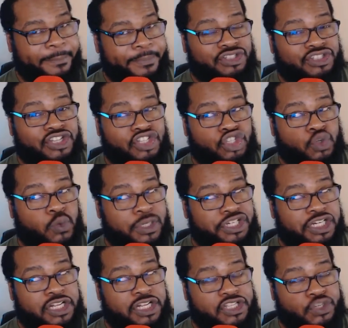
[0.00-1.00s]
The
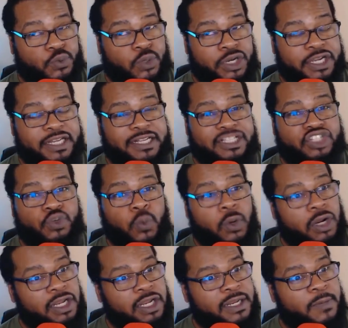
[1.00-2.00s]
twitching and twerking and
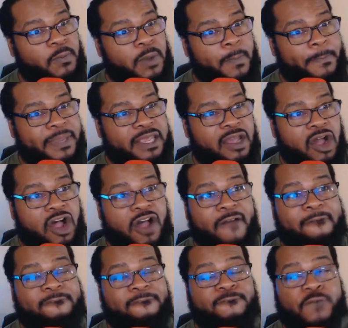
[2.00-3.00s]
twirling will be
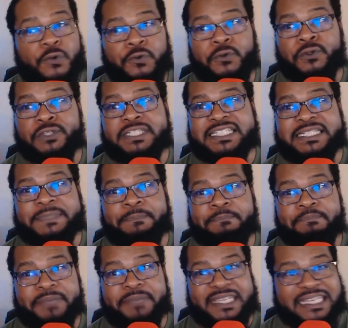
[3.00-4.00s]
on full
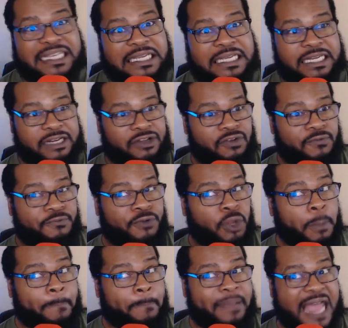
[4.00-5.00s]
speed,
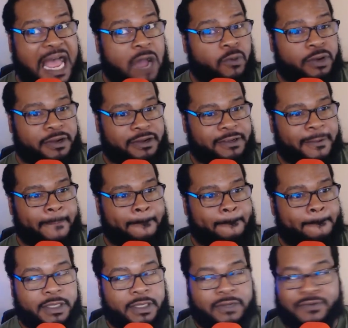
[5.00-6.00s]
full power.
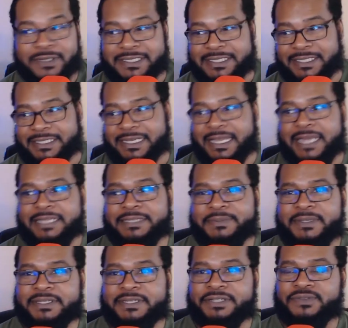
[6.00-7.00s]
What's this? I got this
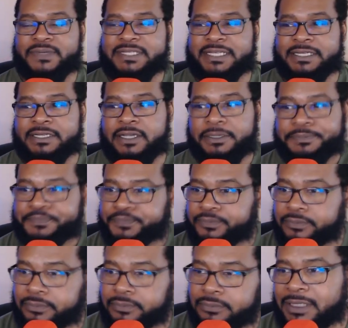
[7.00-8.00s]
message. One second, y'all.
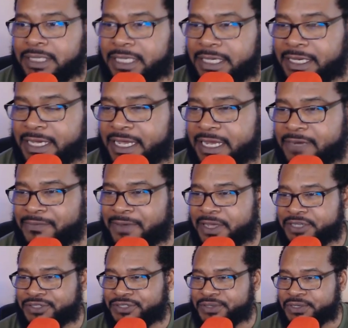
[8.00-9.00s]
He hand
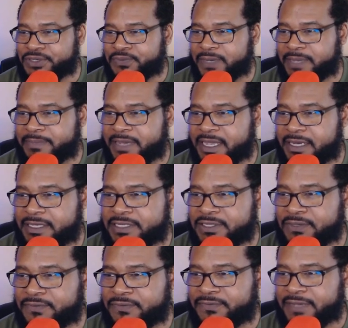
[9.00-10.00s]
washed those red panties
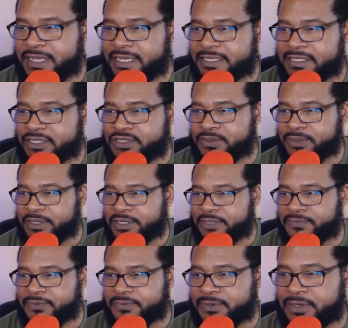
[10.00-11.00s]
so fast to twerk it
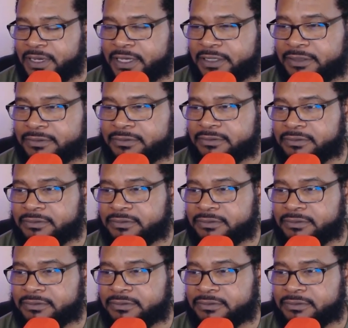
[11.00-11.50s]
up for Connor.